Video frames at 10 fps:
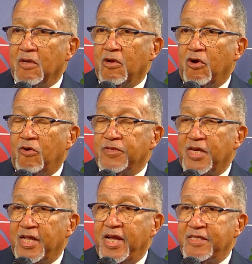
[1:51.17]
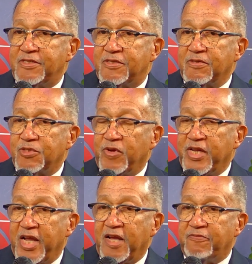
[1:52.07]
Over the last
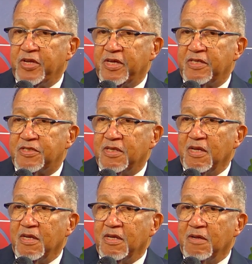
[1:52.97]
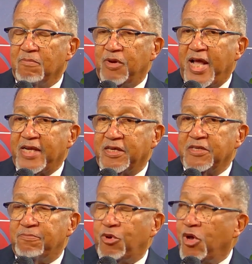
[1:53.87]
3.5 years, Black
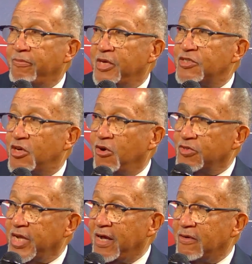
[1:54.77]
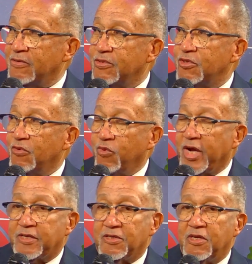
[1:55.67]
unemployment has gone down to a
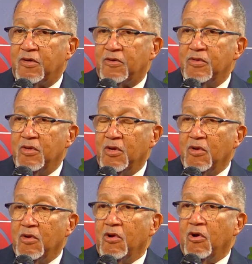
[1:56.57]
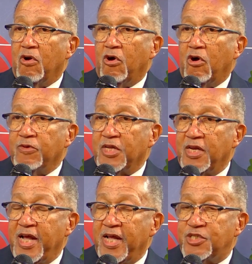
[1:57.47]
record low. Over the
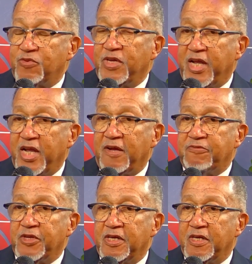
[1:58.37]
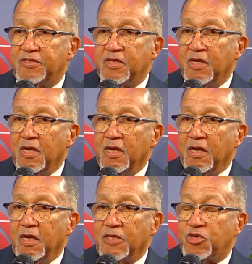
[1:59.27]
last 3.5 years,
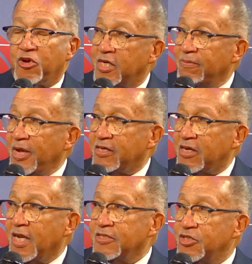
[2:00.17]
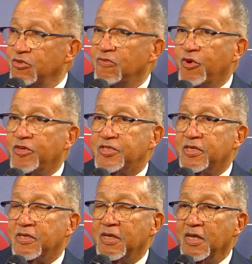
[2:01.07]
historically Black colleges and universities
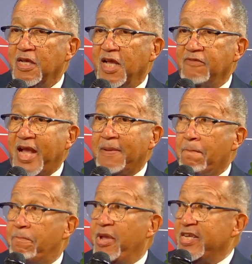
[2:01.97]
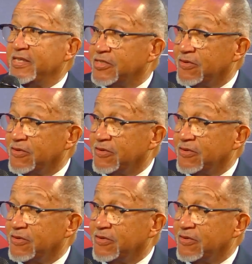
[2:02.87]
have gotten billions of